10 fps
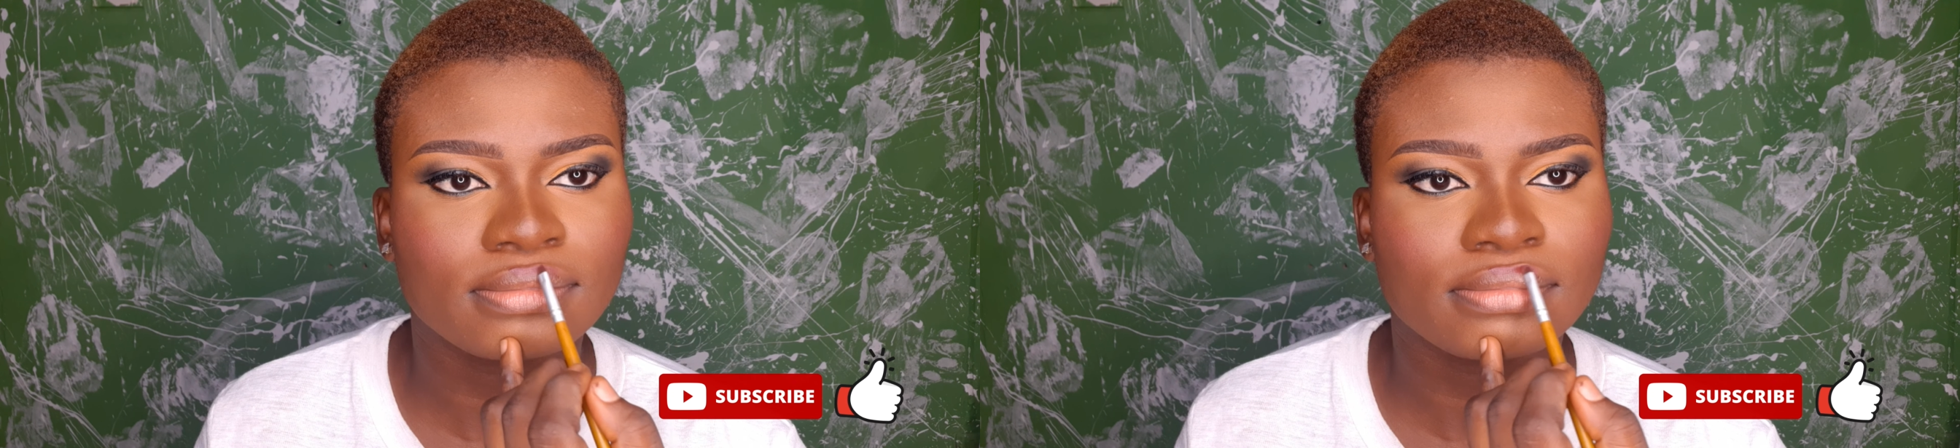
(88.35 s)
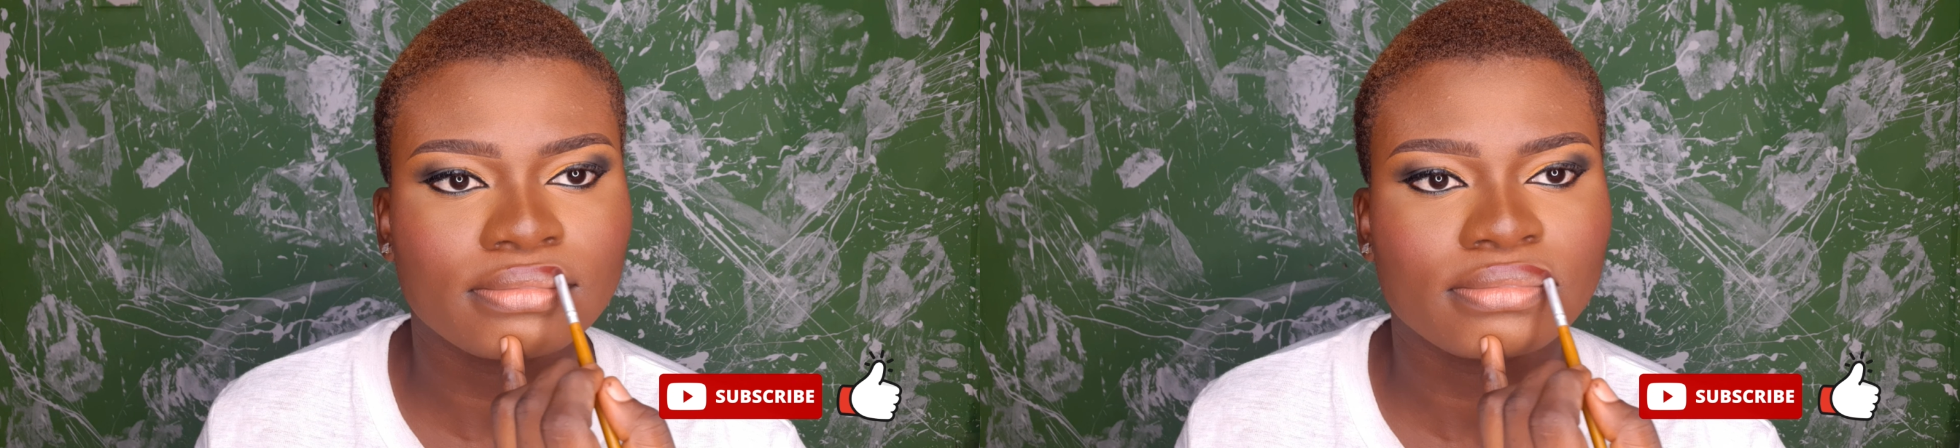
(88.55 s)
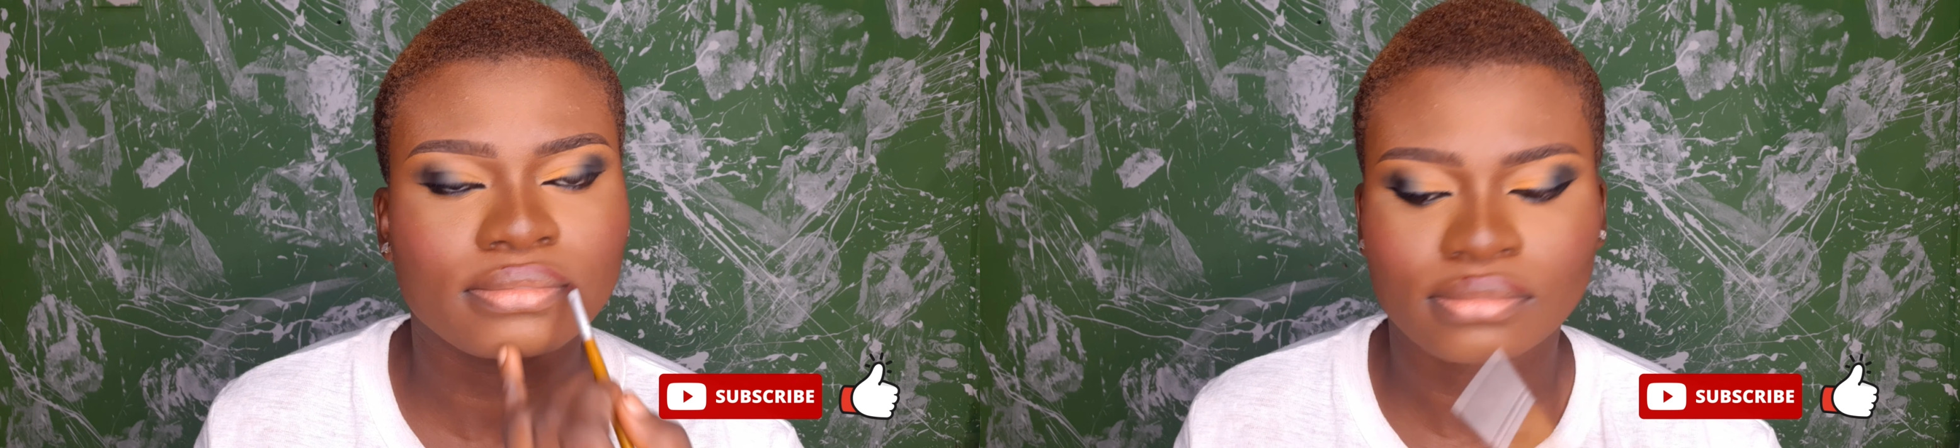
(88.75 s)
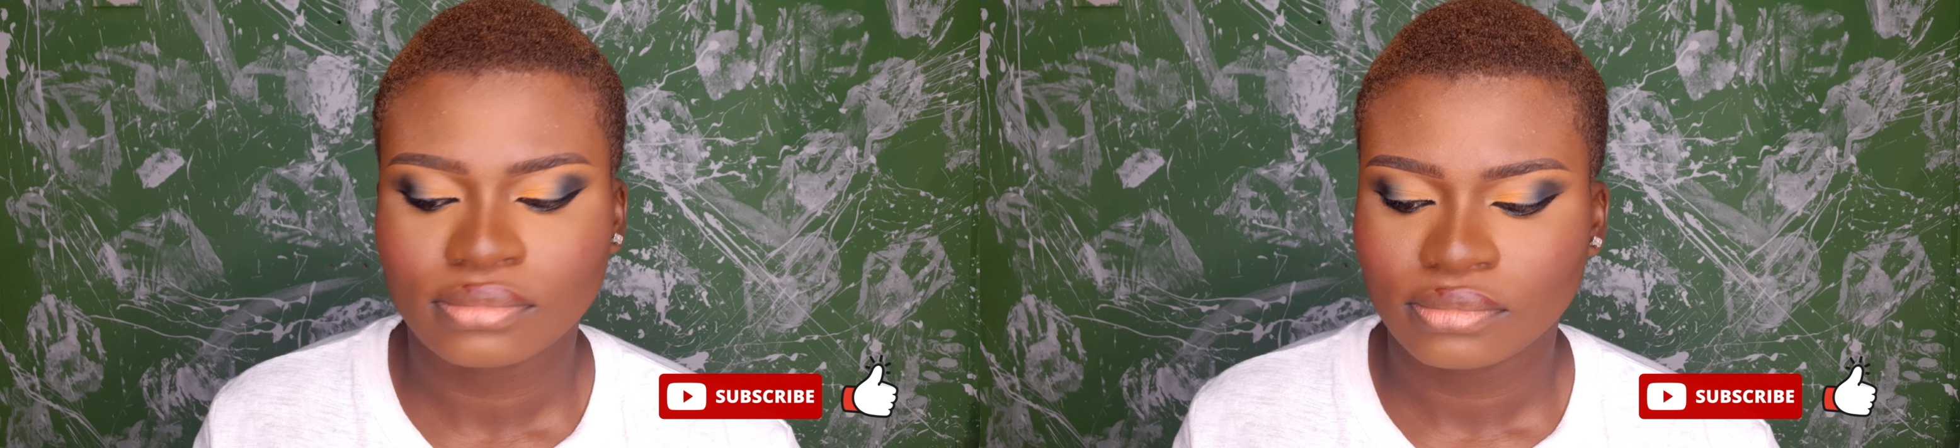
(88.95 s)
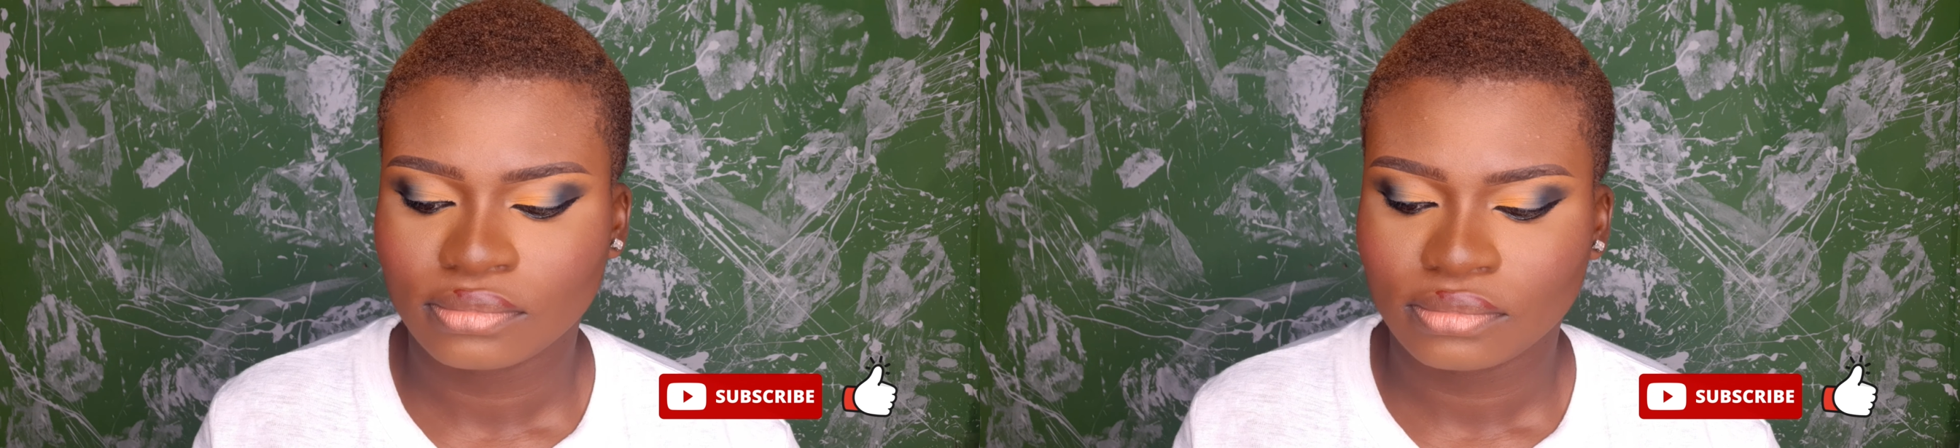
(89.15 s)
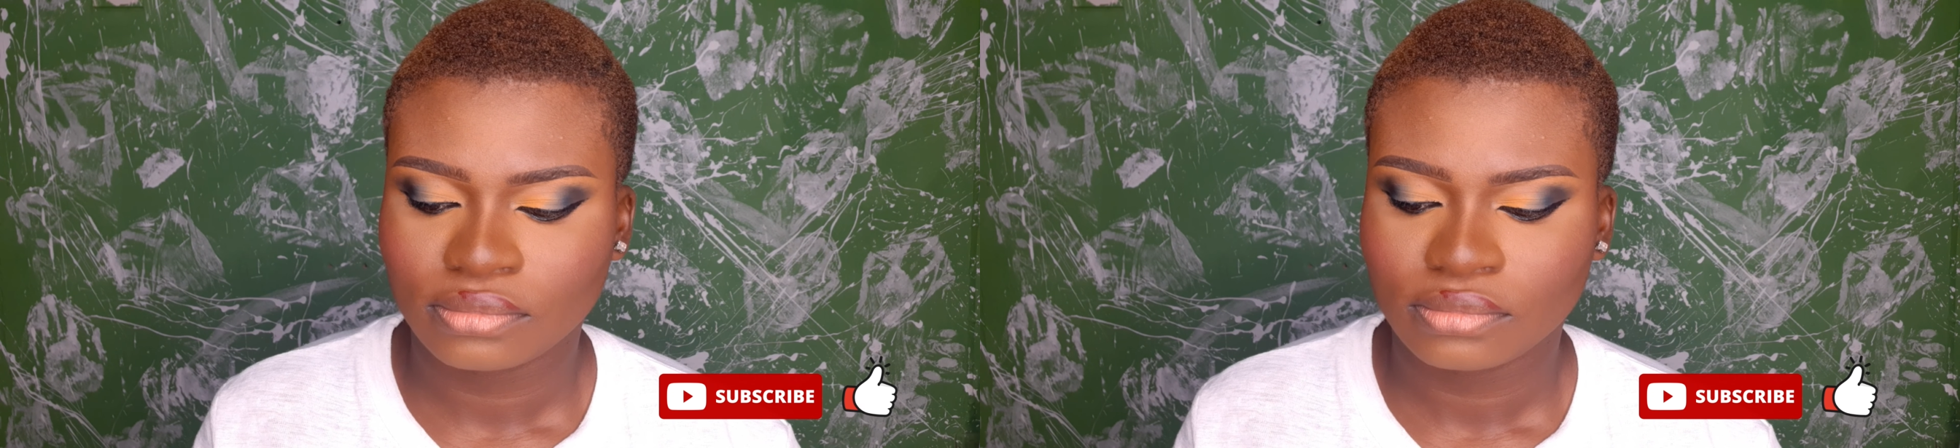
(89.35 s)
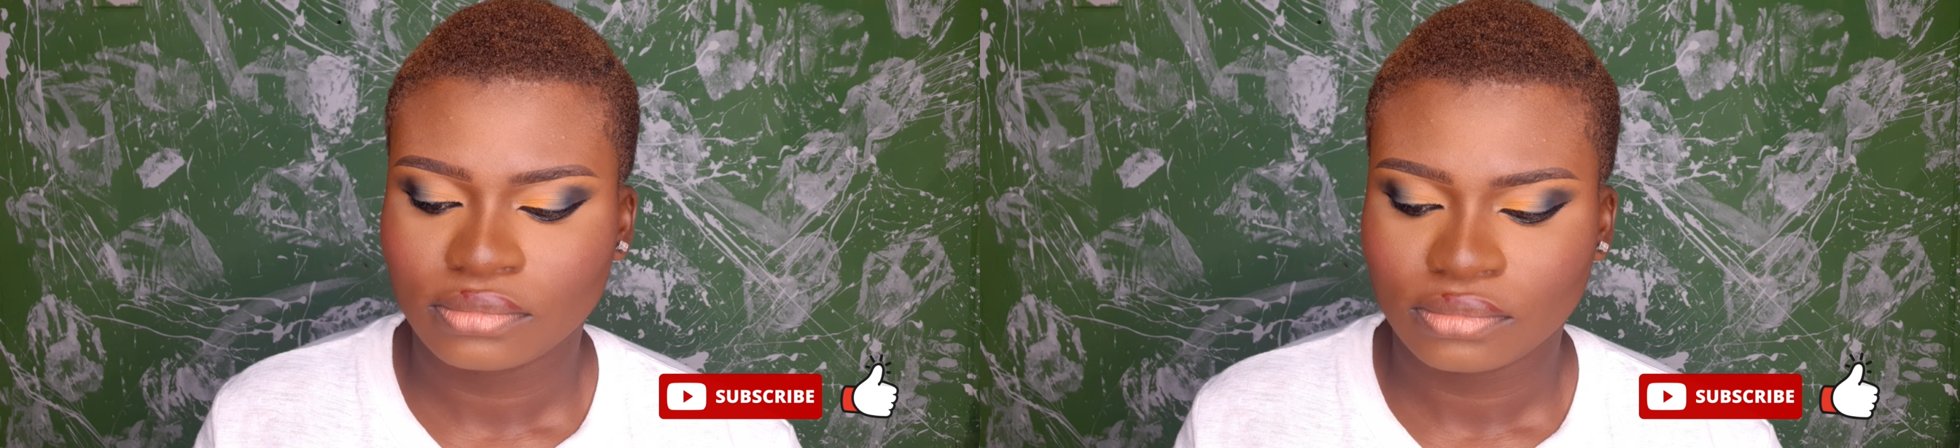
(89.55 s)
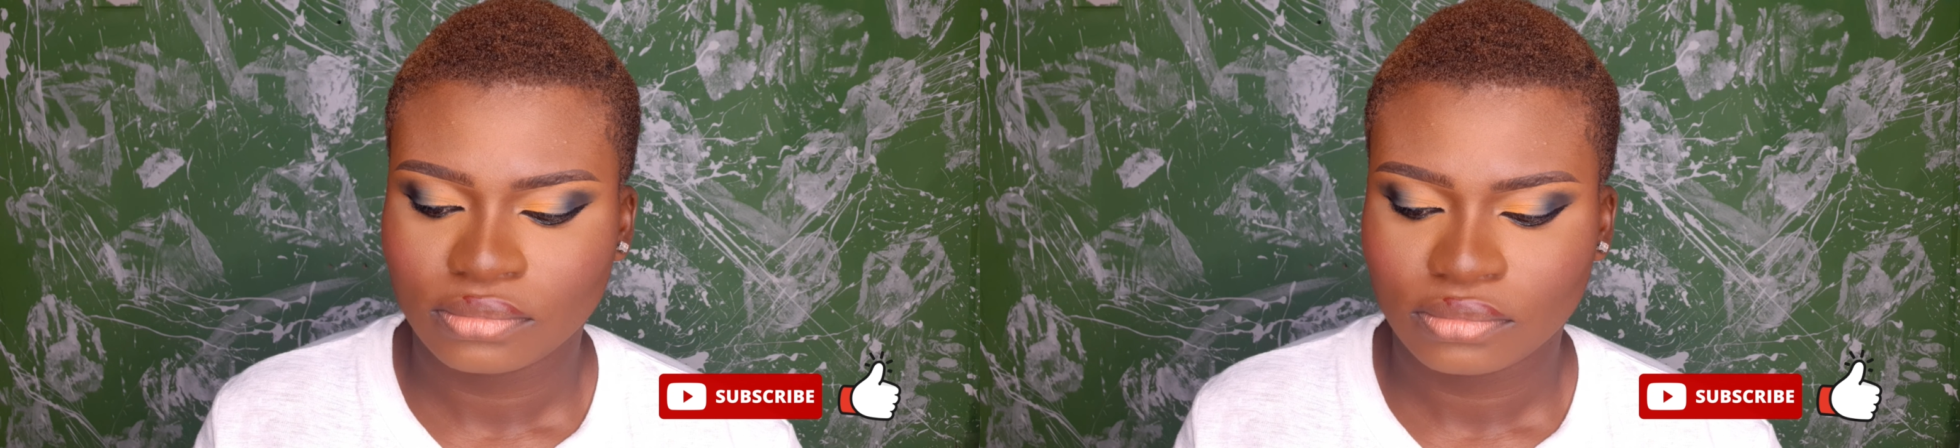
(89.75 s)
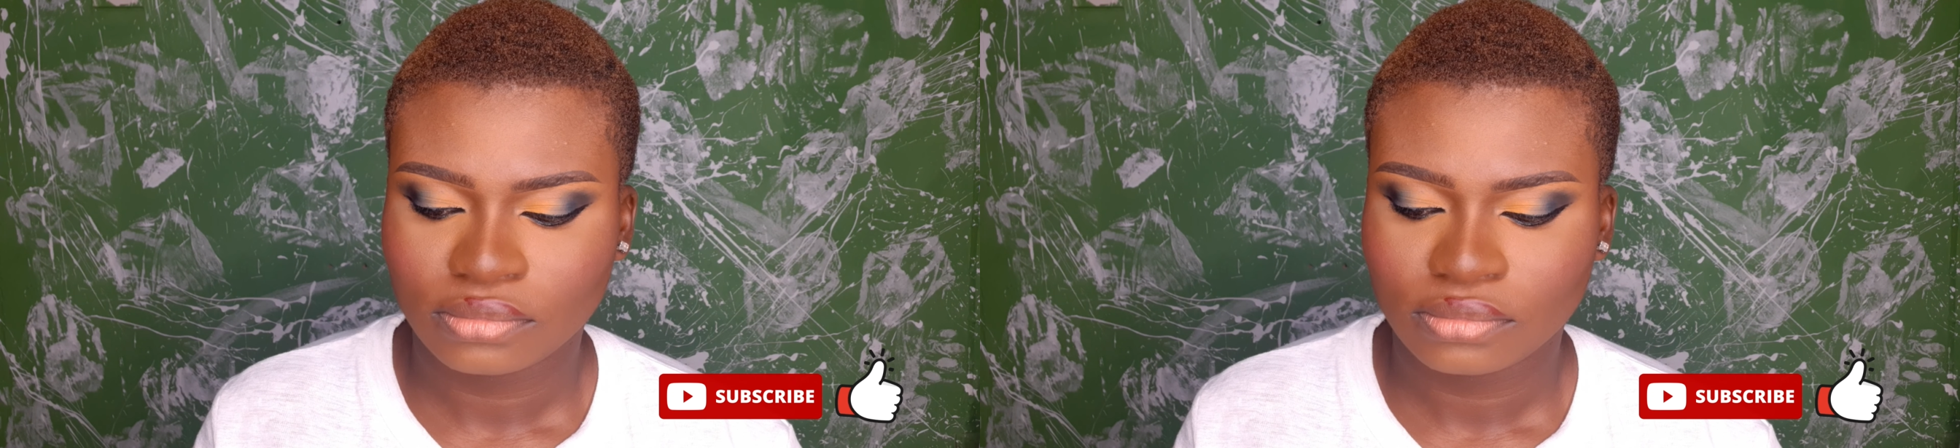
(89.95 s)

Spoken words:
making an outline